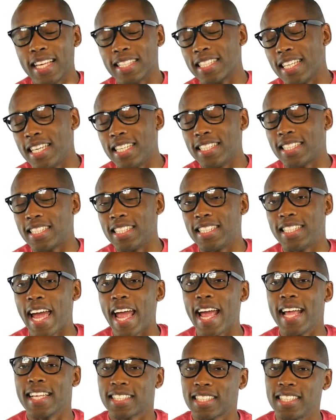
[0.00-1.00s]
This is
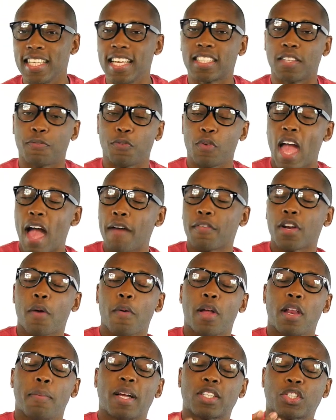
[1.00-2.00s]
Today in Sneaks. If you haven't
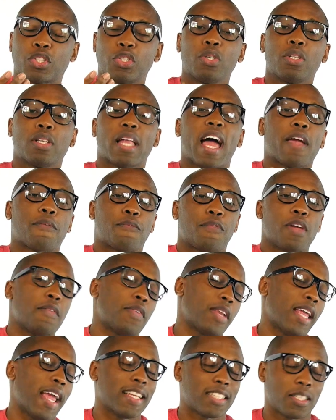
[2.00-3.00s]
already, make sure you like,
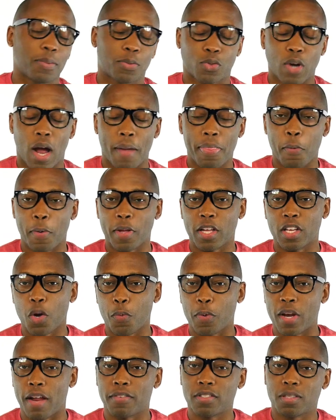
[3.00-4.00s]
favorite, and subscribe. That way you
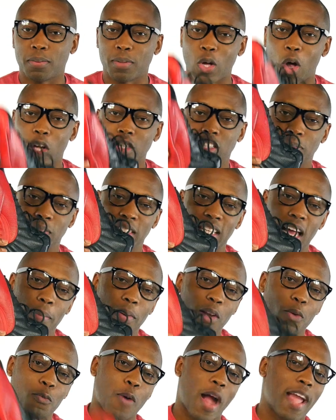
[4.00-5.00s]
know whenever something awesome is
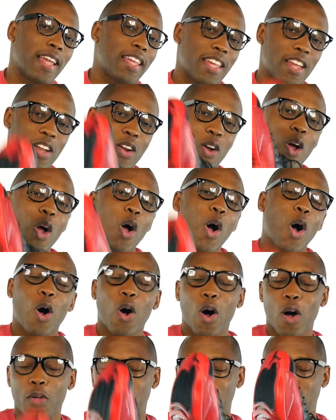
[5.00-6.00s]
happening right here
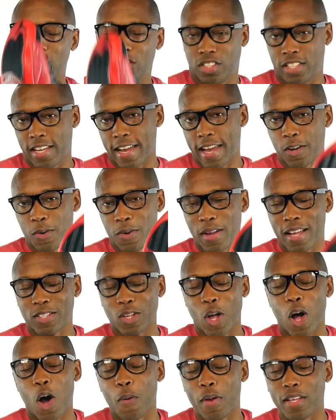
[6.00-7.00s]
on this channel.
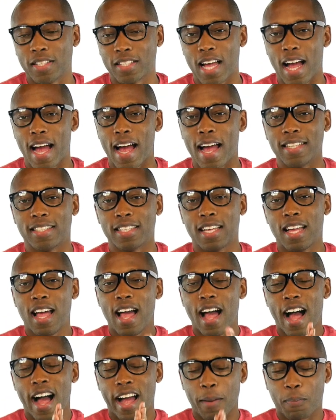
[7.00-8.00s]
As always, guys,
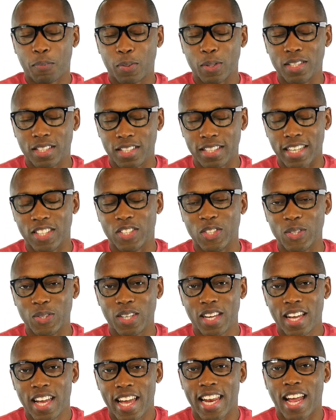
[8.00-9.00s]
I appreciate
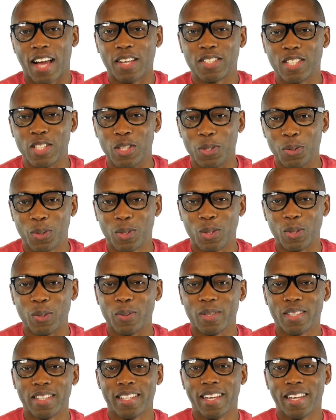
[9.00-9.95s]
you, and I'll see you soon.